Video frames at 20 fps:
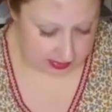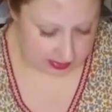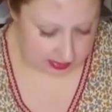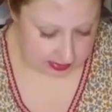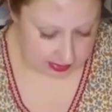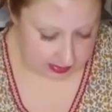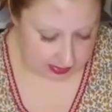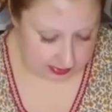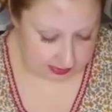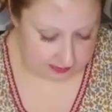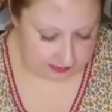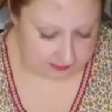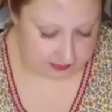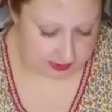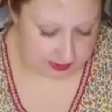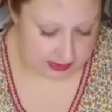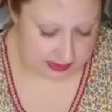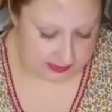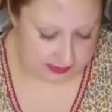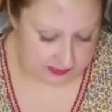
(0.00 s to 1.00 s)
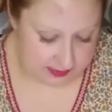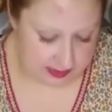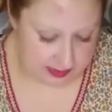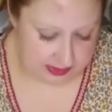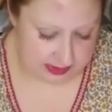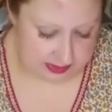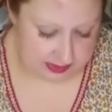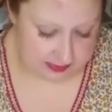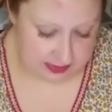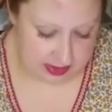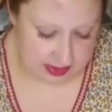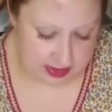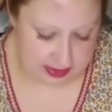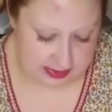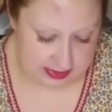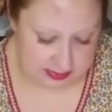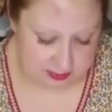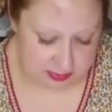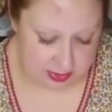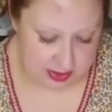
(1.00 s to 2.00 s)
the first verse of Hannah's
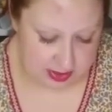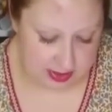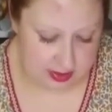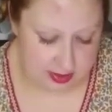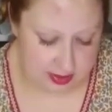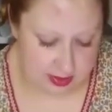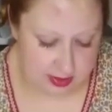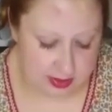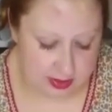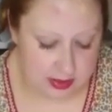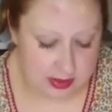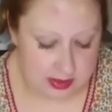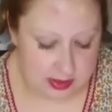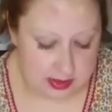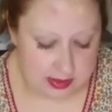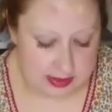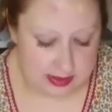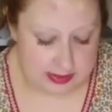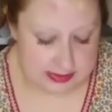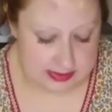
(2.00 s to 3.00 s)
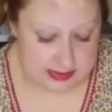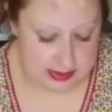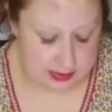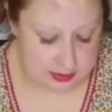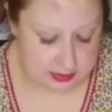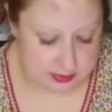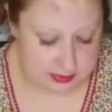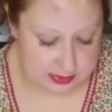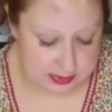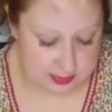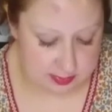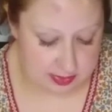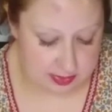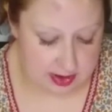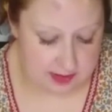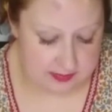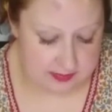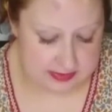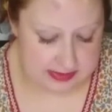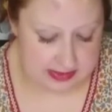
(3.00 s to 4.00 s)
prayer continues the
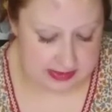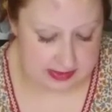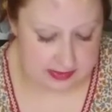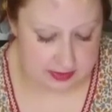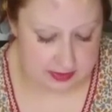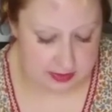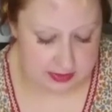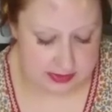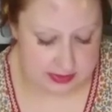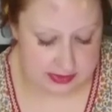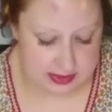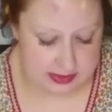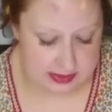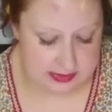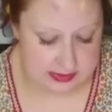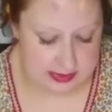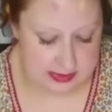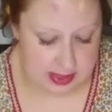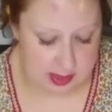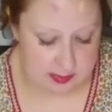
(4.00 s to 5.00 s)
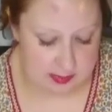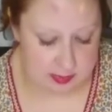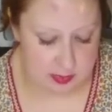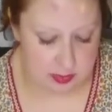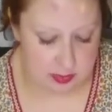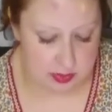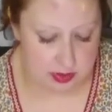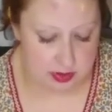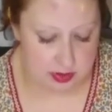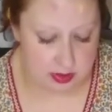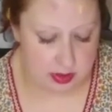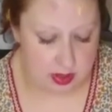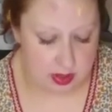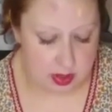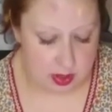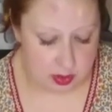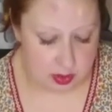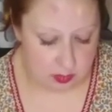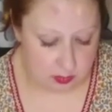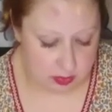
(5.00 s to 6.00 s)
prophecy that her son Samuel
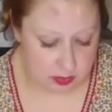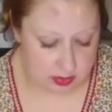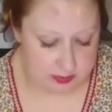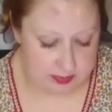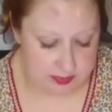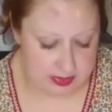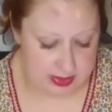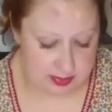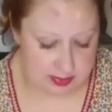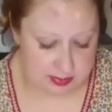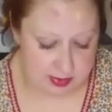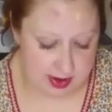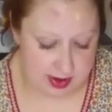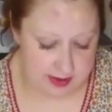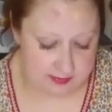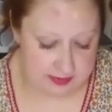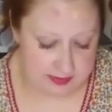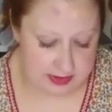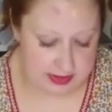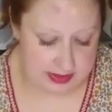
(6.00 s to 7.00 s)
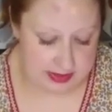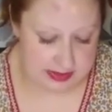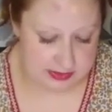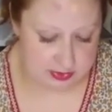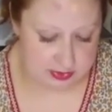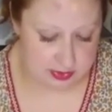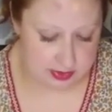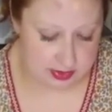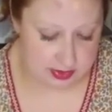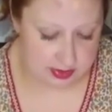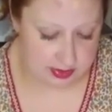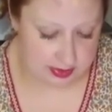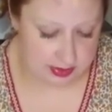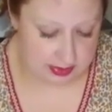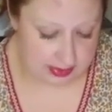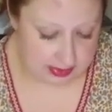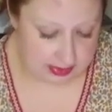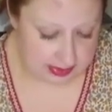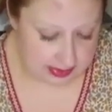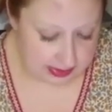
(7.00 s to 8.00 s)
would be a prophet in Israel,
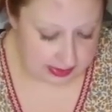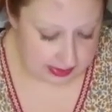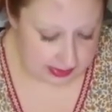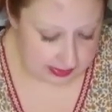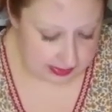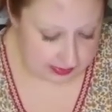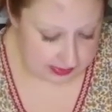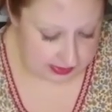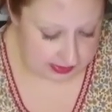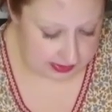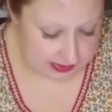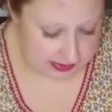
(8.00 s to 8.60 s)
that in his